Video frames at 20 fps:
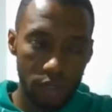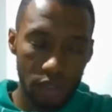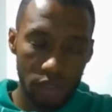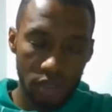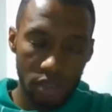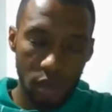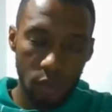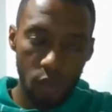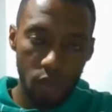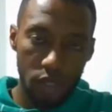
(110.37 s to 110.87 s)

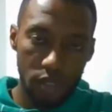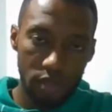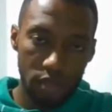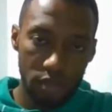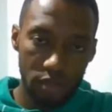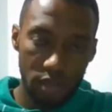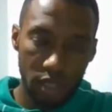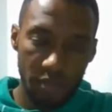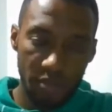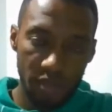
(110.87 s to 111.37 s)
because
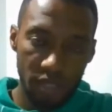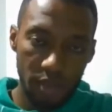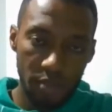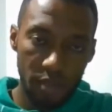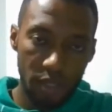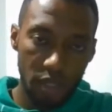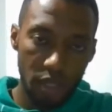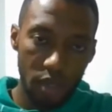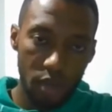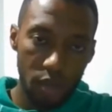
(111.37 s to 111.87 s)
someone, some
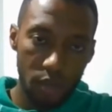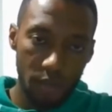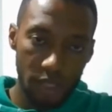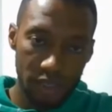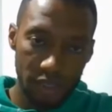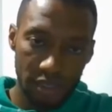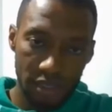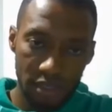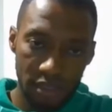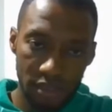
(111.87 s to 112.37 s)
some girl
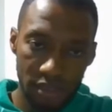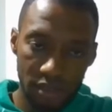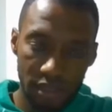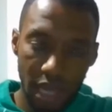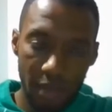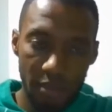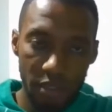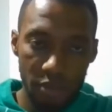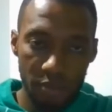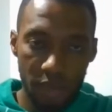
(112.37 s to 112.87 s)
must have
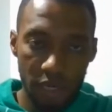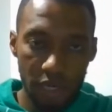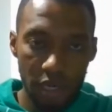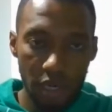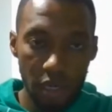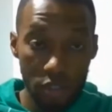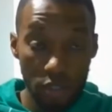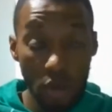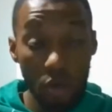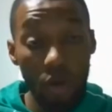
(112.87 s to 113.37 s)
damaged my
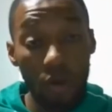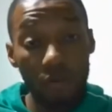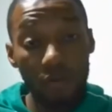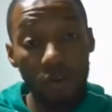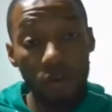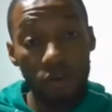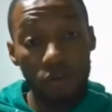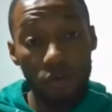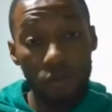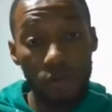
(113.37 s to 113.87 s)
car. So I got
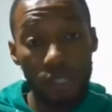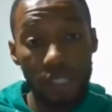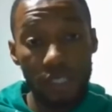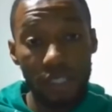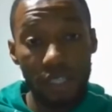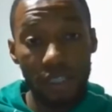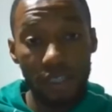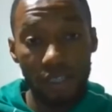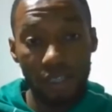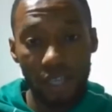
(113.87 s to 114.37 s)
a Vauxhall
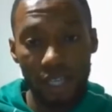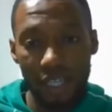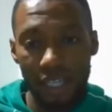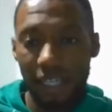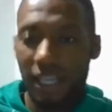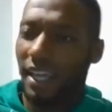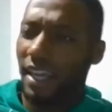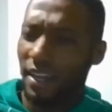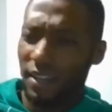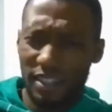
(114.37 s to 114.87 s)
Insignia
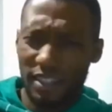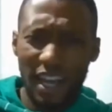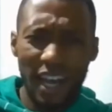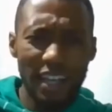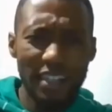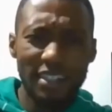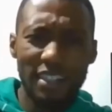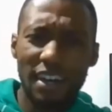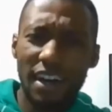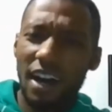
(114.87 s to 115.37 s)
in it.
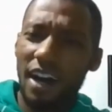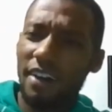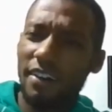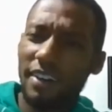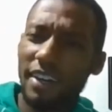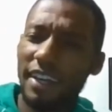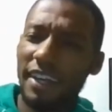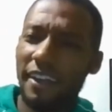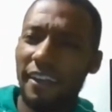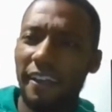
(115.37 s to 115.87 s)
Nice
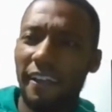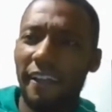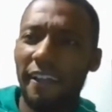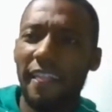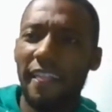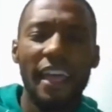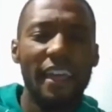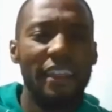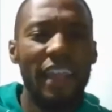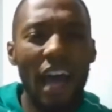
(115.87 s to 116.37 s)
car in it.
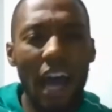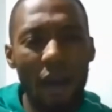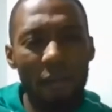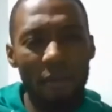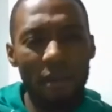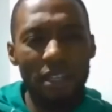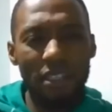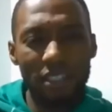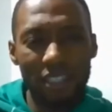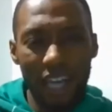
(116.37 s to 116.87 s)
Yeah. Now,
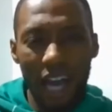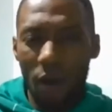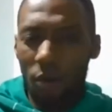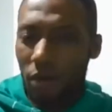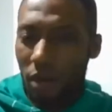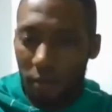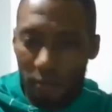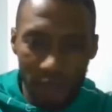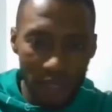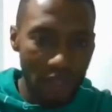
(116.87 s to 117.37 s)
I personally, I
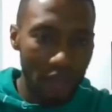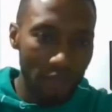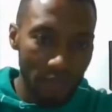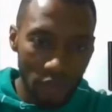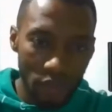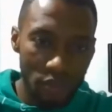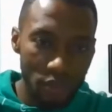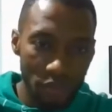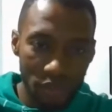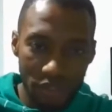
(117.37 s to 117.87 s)
wouldn't pick a
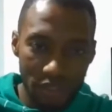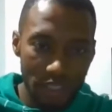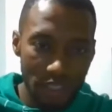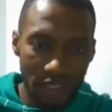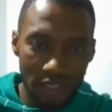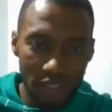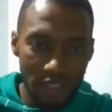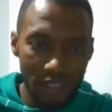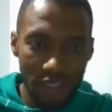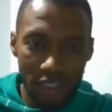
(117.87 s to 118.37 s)
Vauxhall
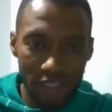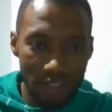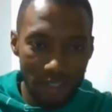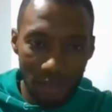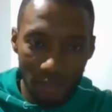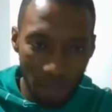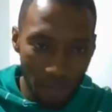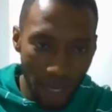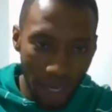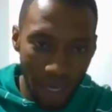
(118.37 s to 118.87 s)
Insignia
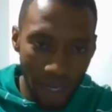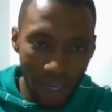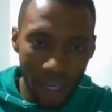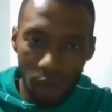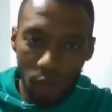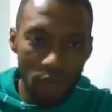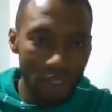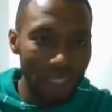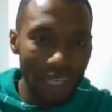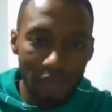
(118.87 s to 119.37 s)
to buy.
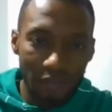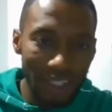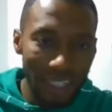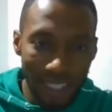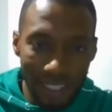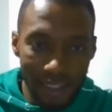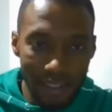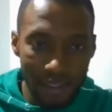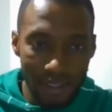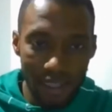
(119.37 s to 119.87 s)
I would never
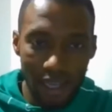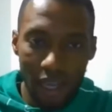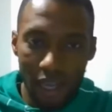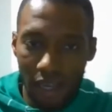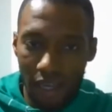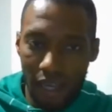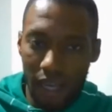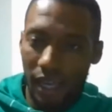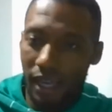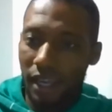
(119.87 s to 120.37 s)
lease it.
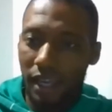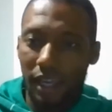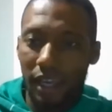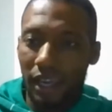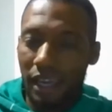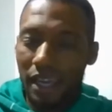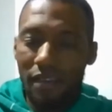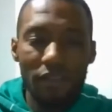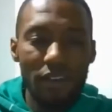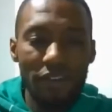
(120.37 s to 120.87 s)
Like,
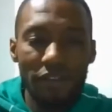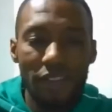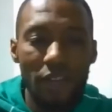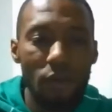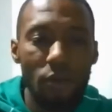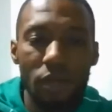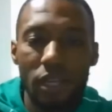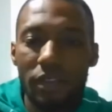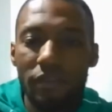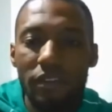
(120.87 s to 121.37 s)
even if
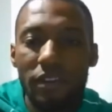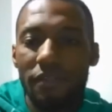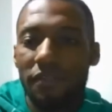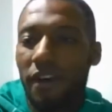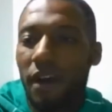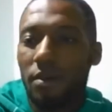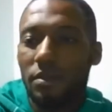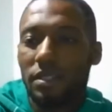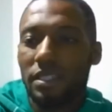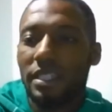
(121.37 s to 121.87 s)
they, even
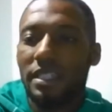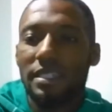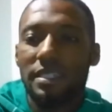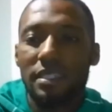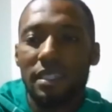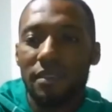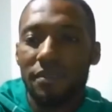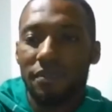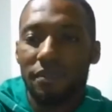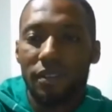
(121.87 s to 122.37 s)
if I was
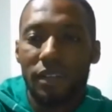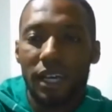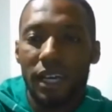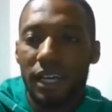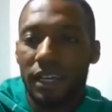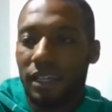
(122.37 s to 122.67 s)
leasing it for